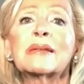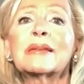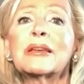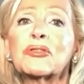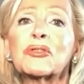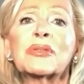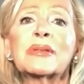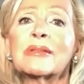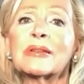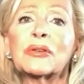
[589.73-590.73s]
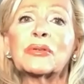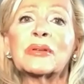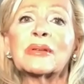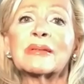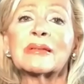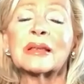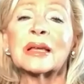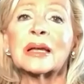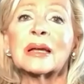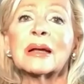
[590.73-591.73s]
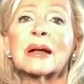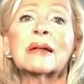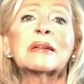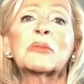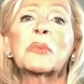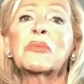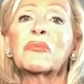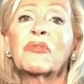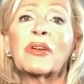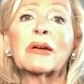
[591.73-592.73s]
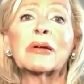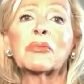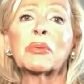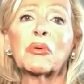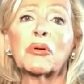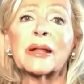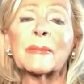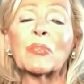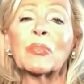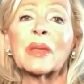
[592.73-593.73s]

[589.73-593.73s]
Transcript: teachers and students. And it's been very rewarding.